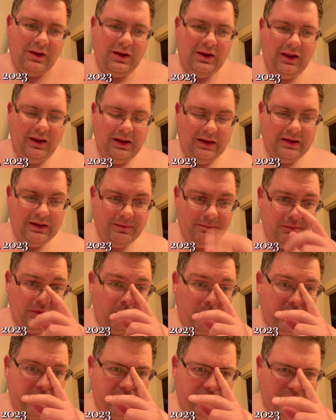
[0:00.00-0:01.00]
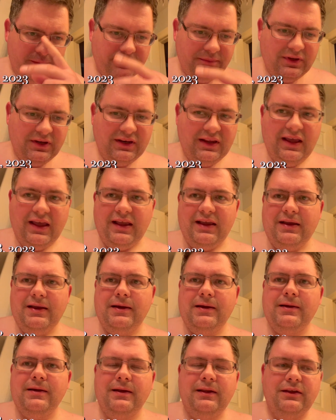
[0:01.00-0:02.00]
A week from
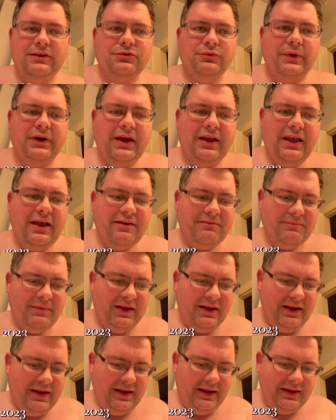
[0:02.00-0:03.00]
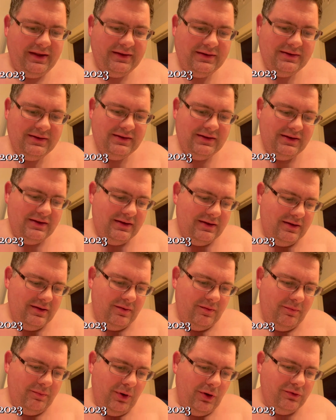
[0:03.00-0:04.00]
today is when I have my
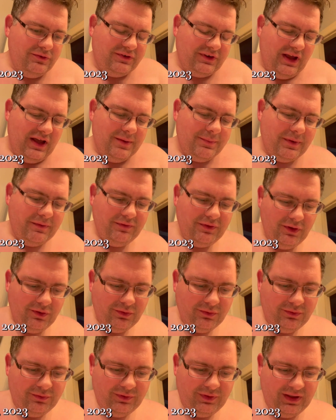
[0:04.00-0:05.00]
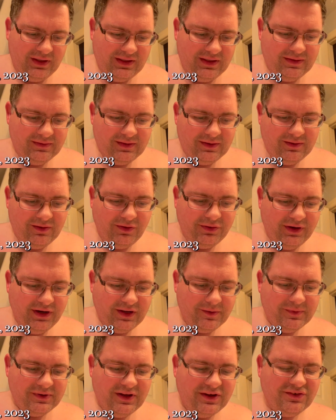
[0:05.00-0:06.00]
post-op, even though all the
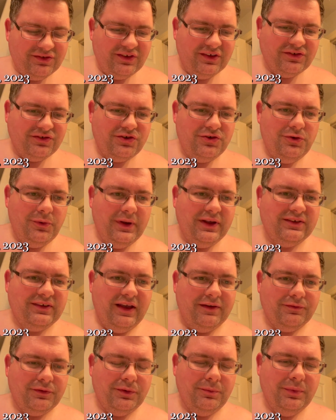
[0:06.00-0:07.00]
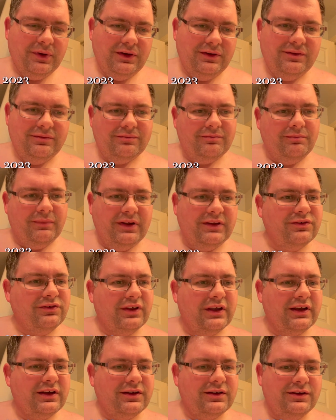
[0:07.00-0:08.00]
documentation says 2 weeks after, but mine's
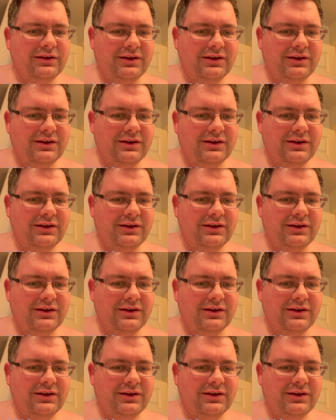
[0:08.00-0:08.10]
like